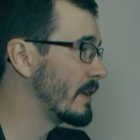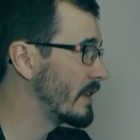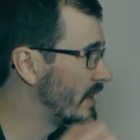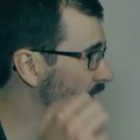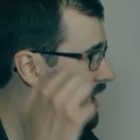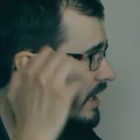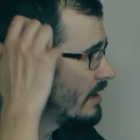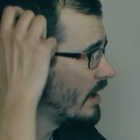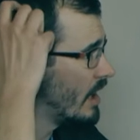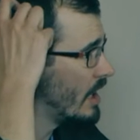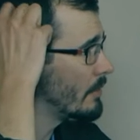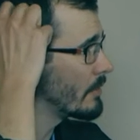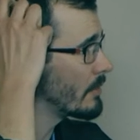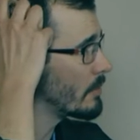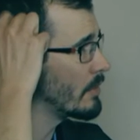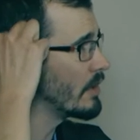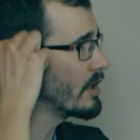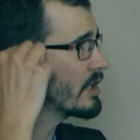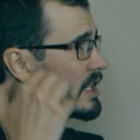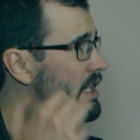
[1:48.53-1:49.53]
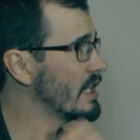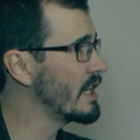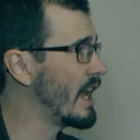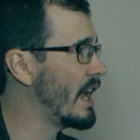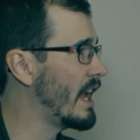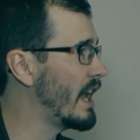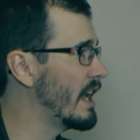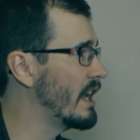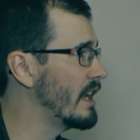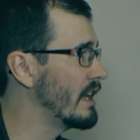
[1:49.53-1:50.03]
And then I was working
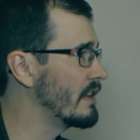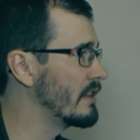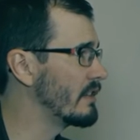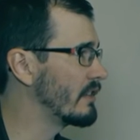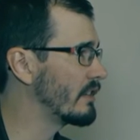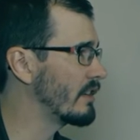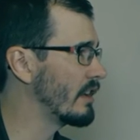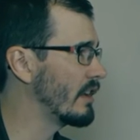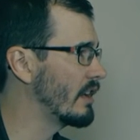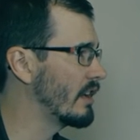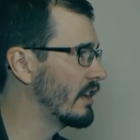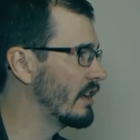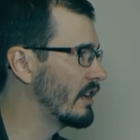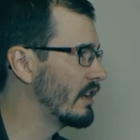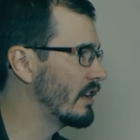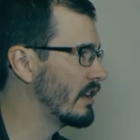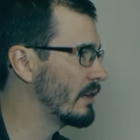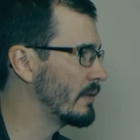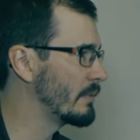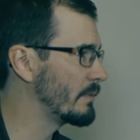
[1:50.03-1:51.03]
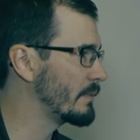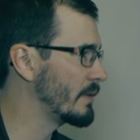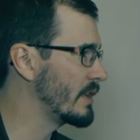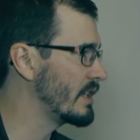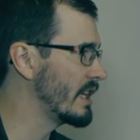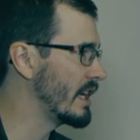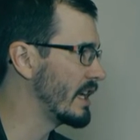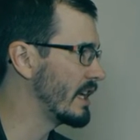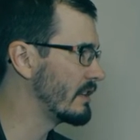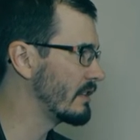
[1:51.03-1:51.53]
as a
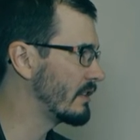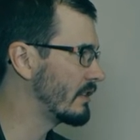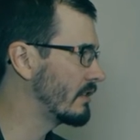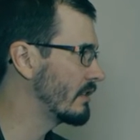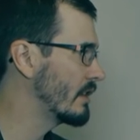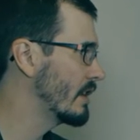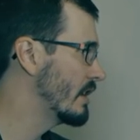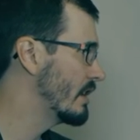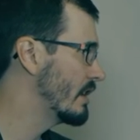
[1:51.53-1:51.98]
freelance